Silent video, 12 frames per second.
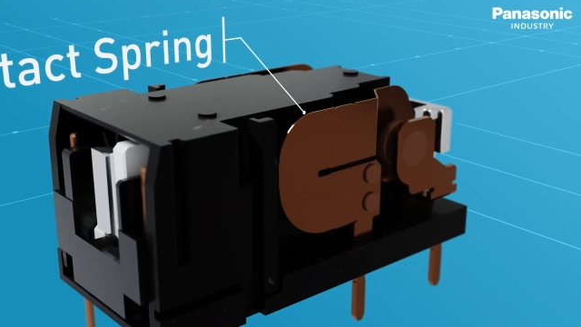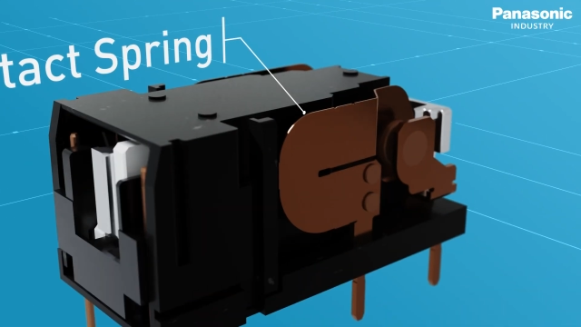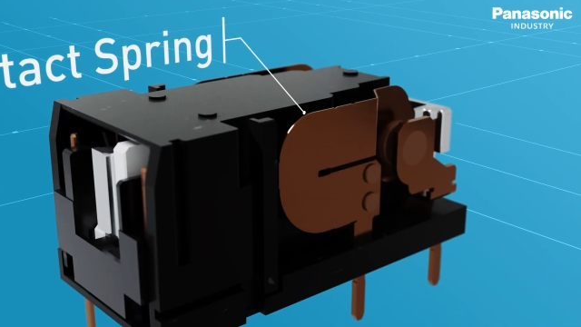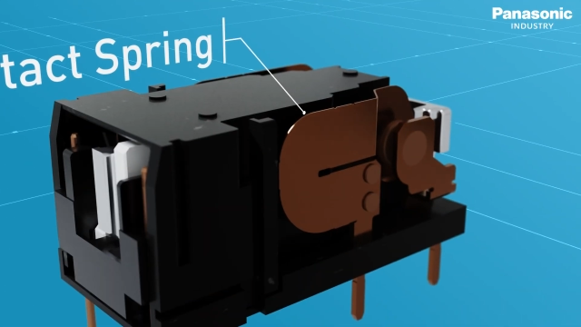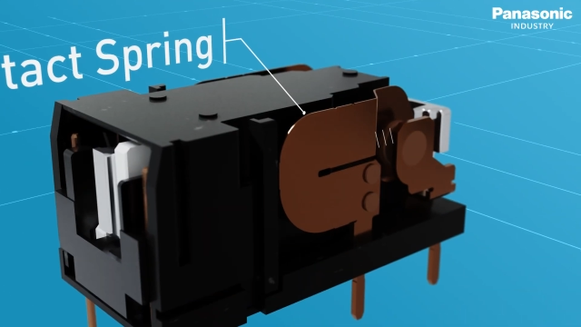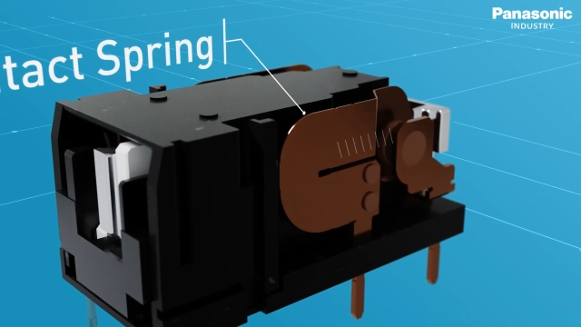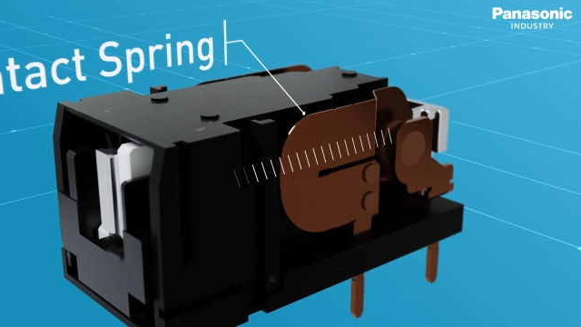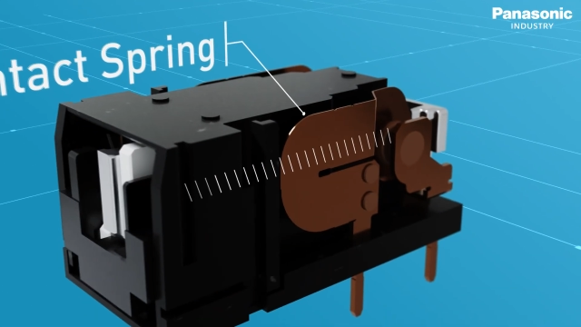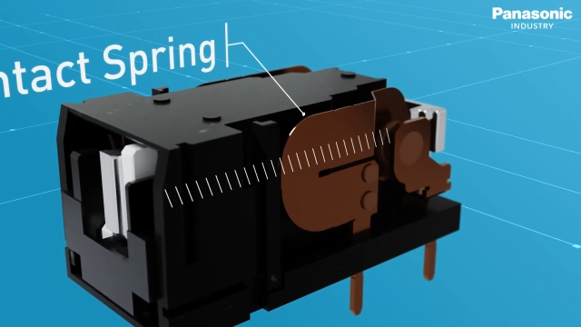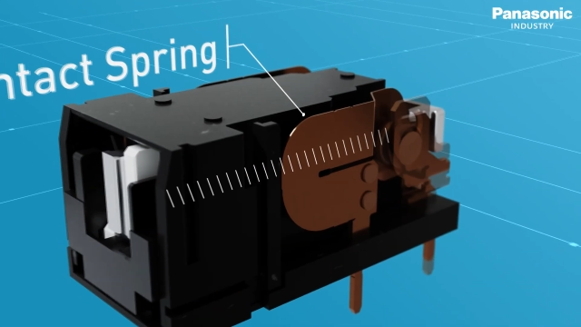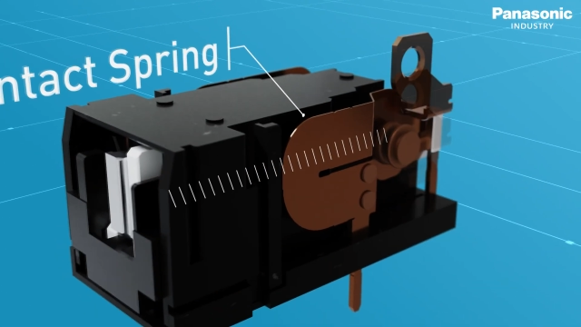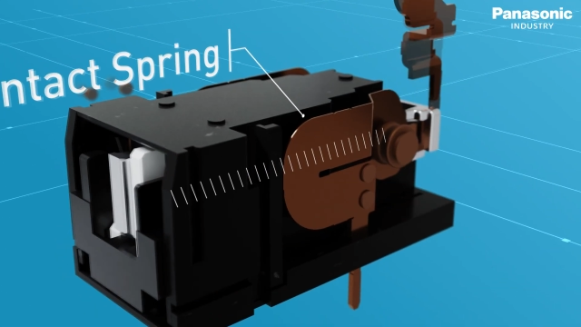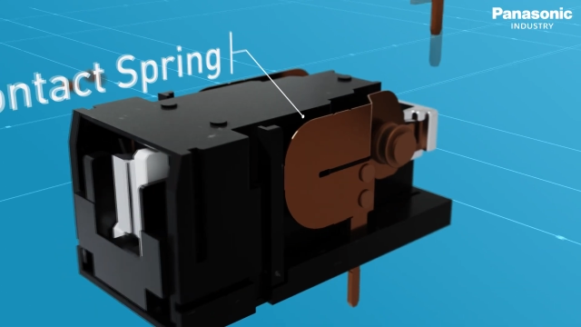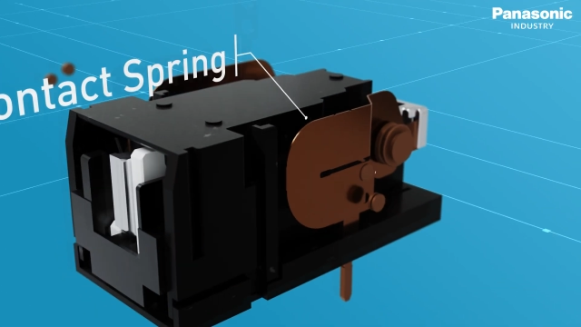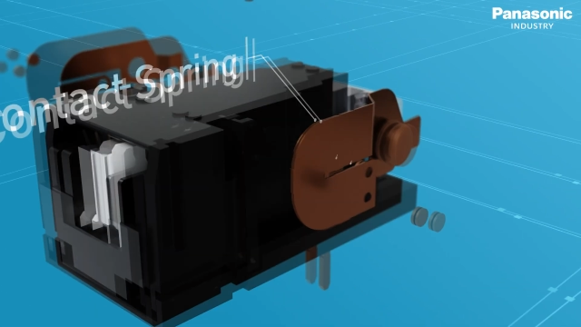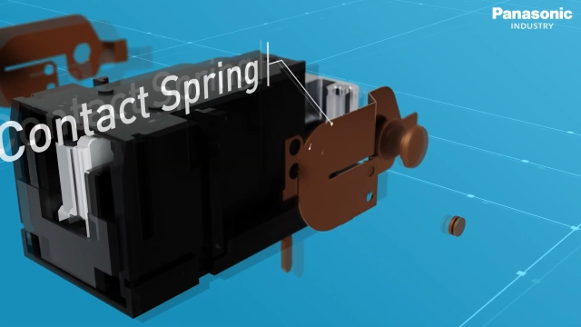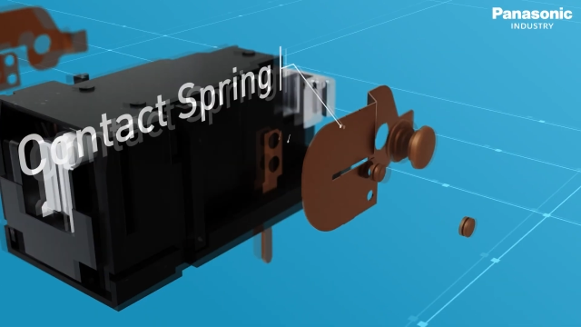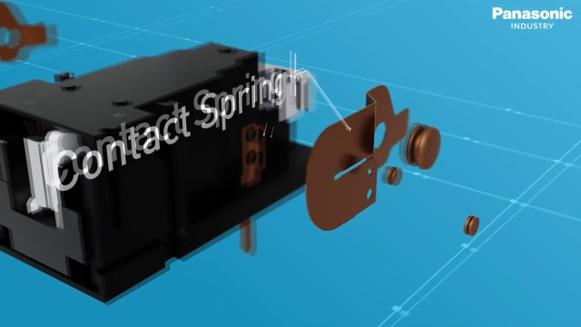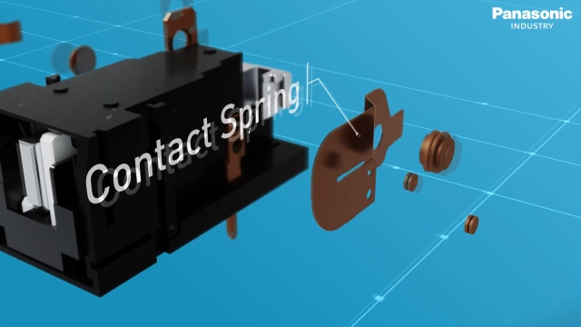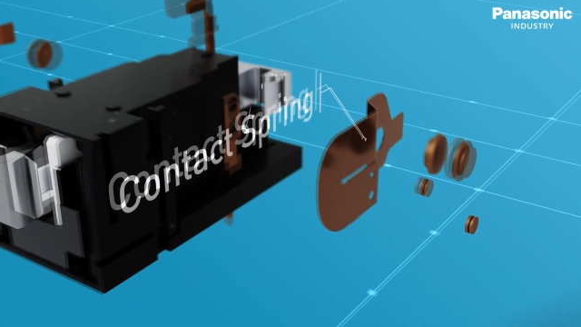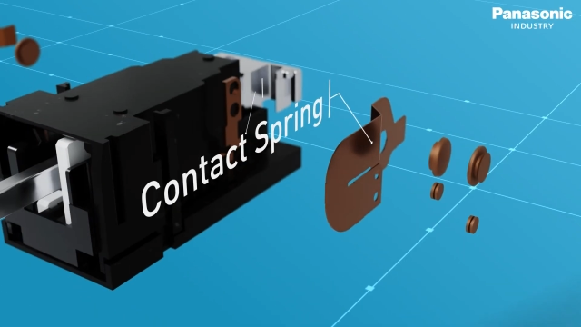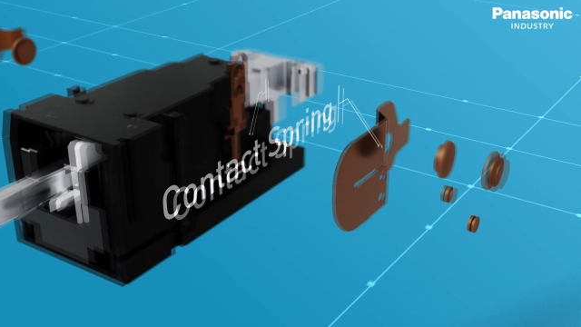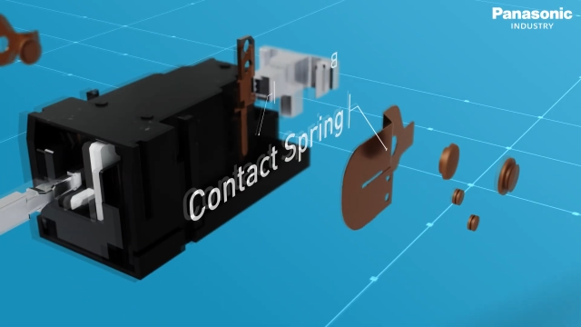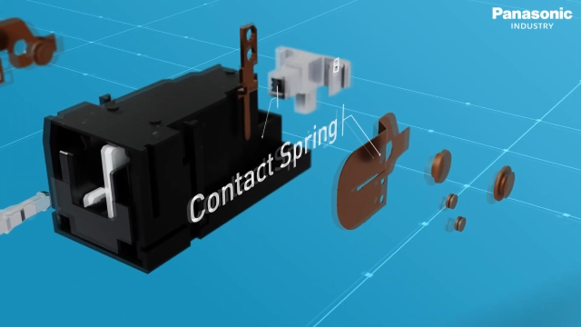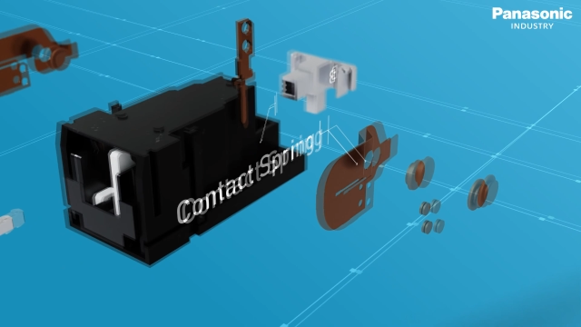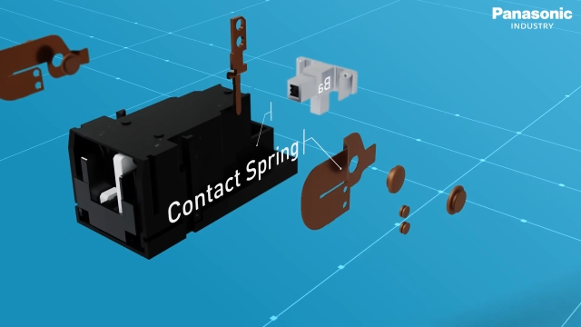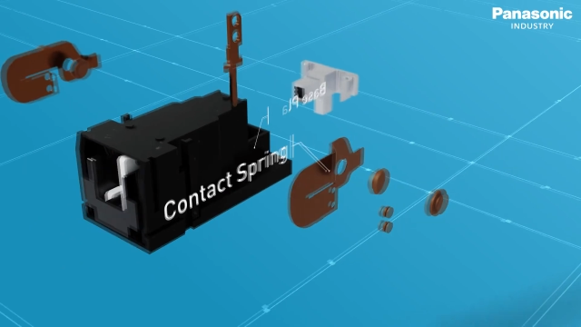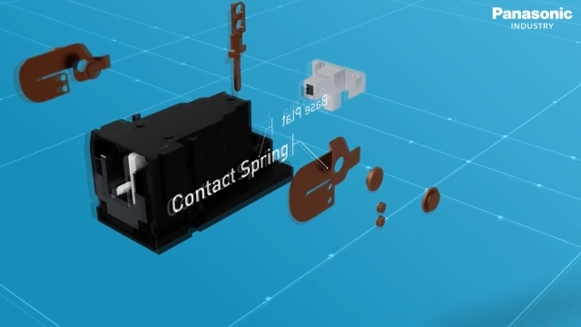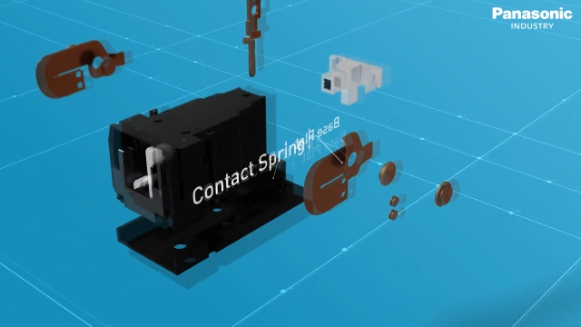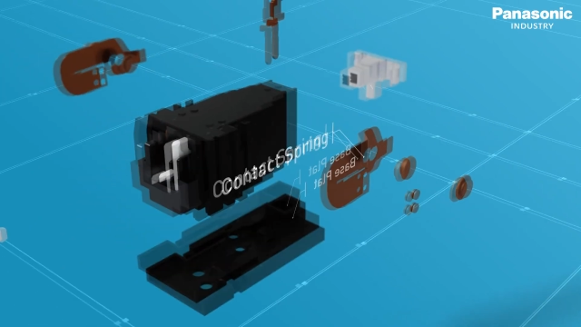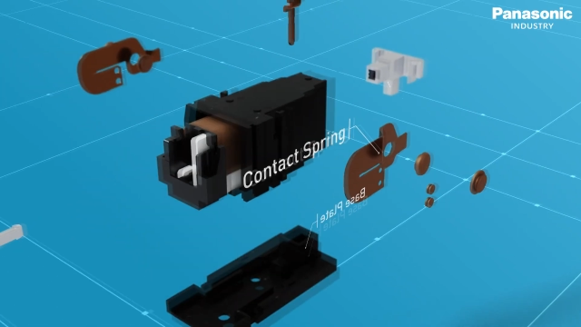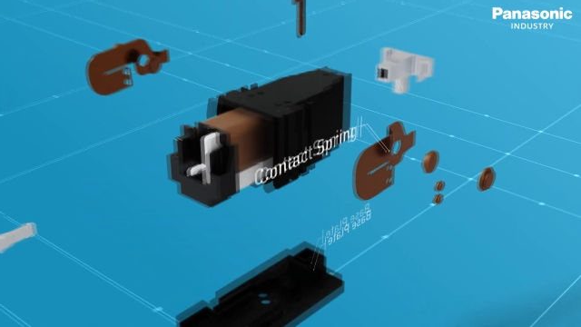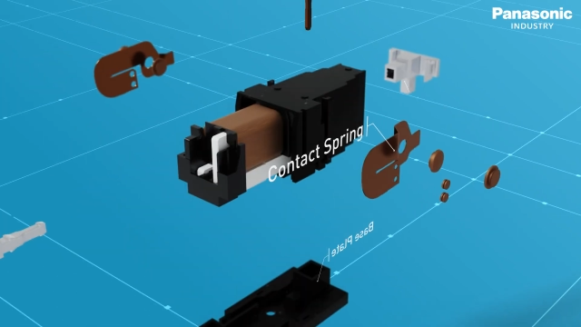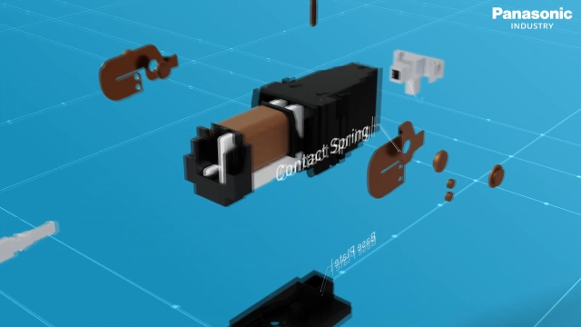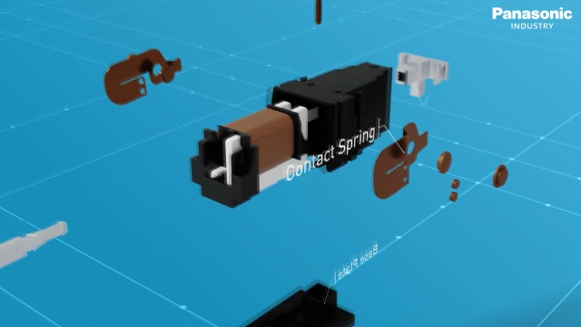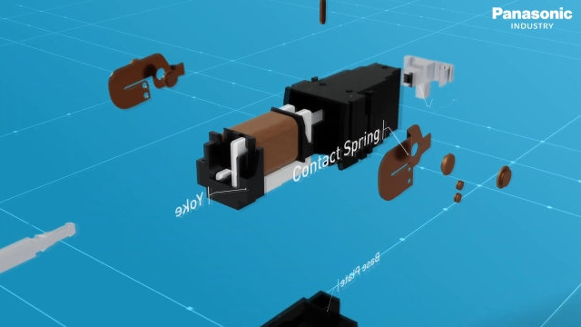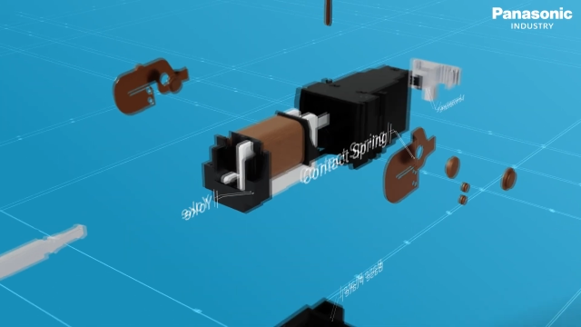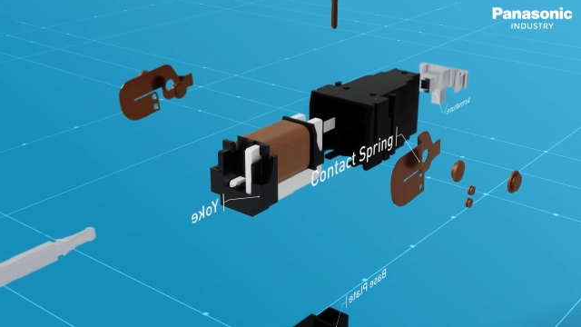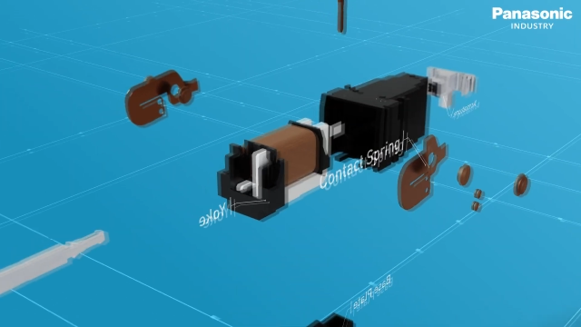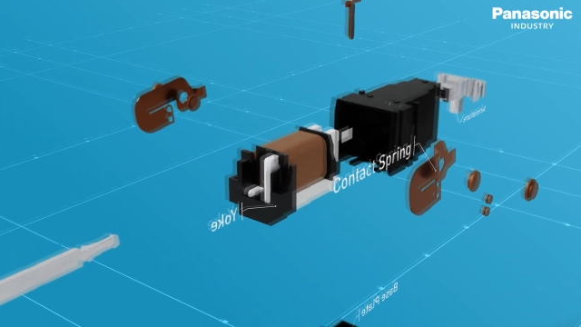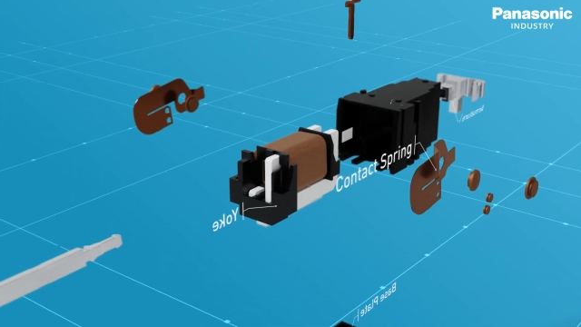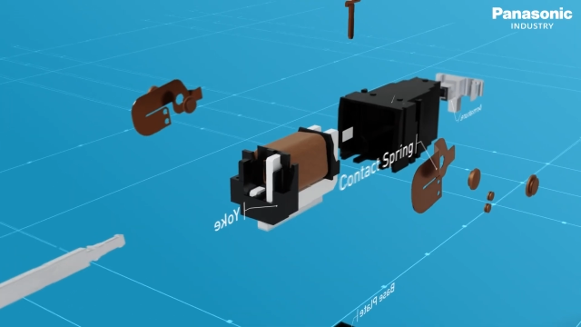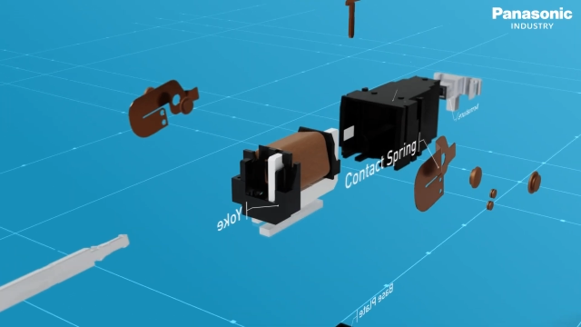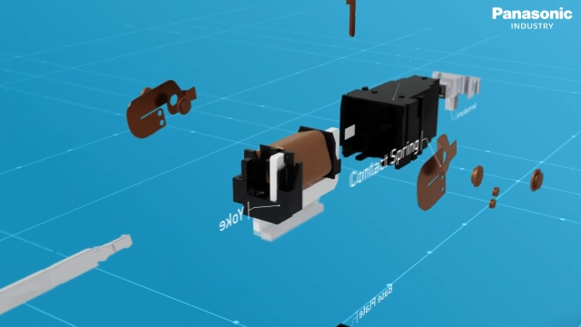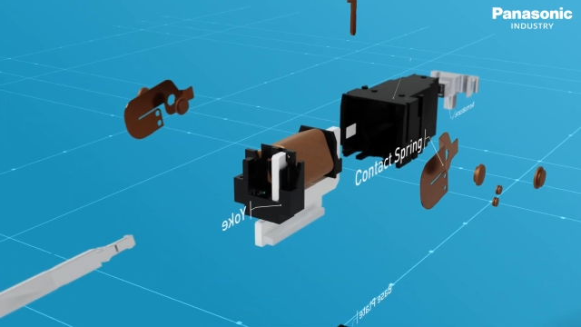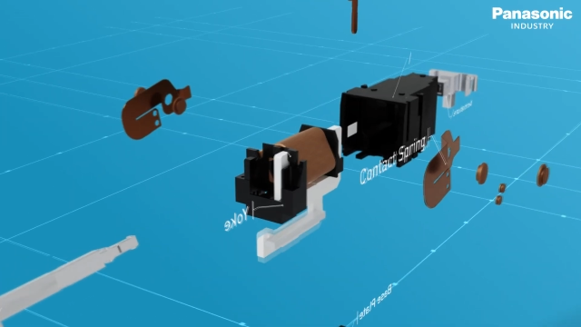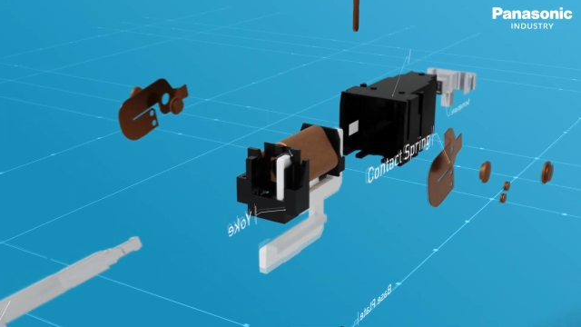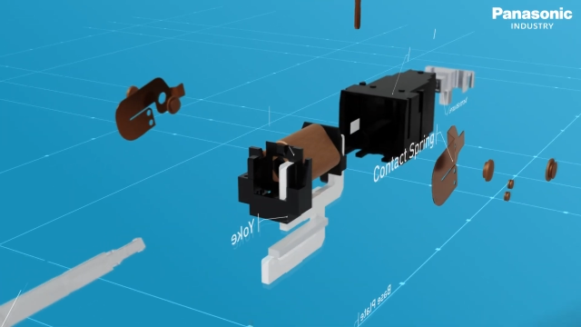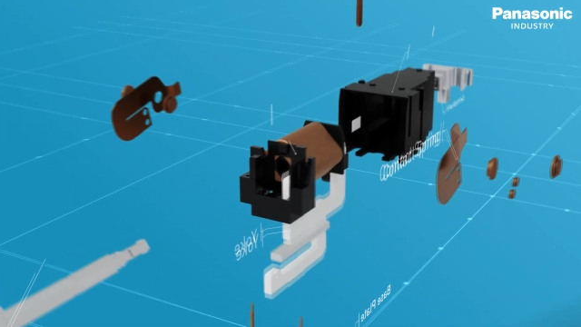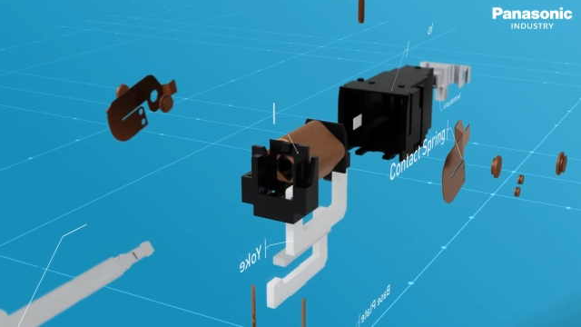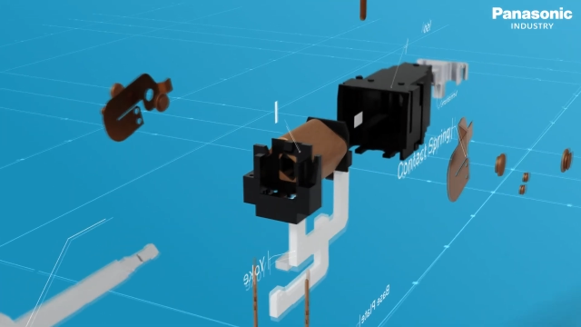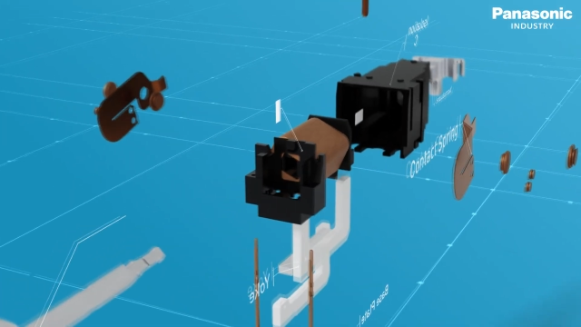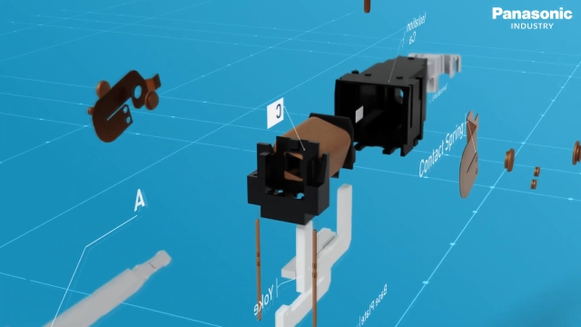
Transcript: No face is visible, so there are no lips to read.